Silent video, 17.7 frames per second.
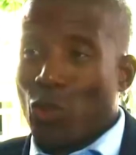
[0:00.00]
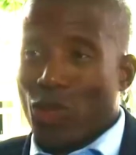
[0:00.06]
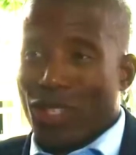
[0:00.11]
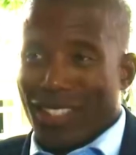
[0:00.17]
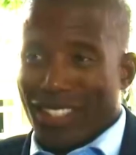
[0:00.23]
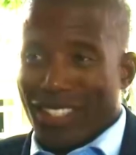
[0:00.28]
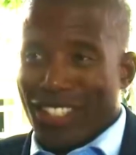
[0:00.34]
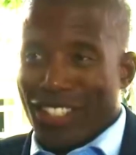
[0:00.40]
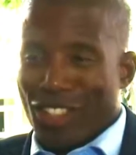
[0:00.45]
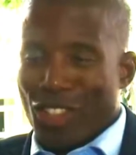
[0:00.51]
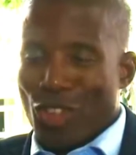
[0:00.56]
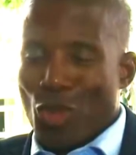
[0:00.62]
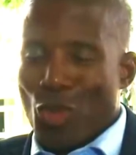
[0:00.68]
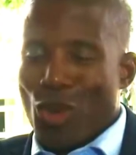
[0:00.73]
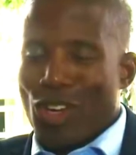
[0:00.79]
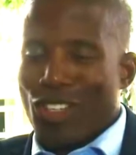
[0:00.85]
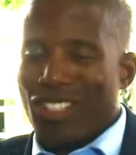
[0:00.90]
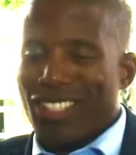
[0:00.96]
one, this little
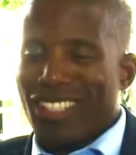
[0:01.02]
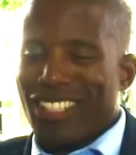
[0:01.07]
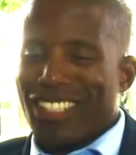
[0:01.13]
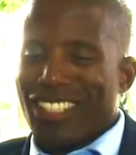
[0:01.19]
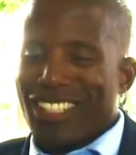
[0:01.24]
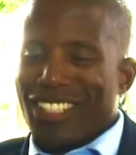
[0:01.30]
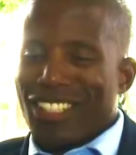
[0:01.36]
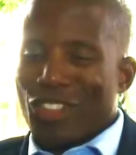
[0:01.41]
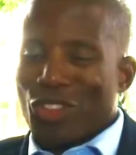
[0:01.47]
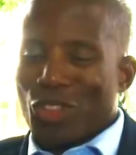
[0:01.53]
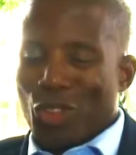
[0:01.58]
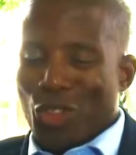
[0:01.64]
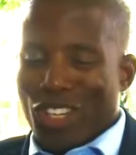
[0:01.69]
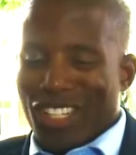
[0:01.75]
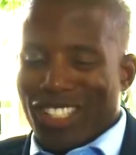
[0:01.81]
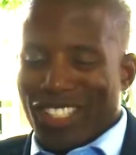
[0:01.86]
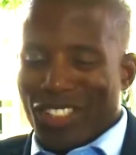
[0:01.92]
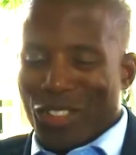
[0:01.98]
one,
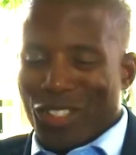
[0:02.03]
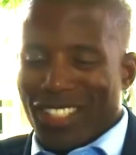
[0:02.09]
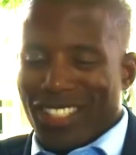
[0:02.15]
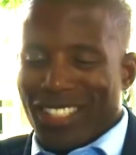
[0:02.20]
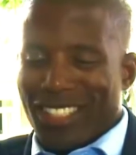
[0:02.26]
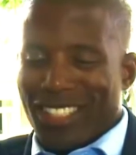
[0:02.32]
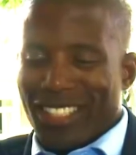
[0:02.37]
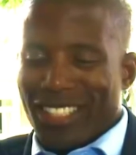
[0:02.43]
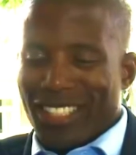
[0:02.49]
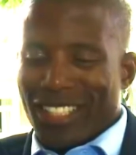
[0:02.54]
Treasure is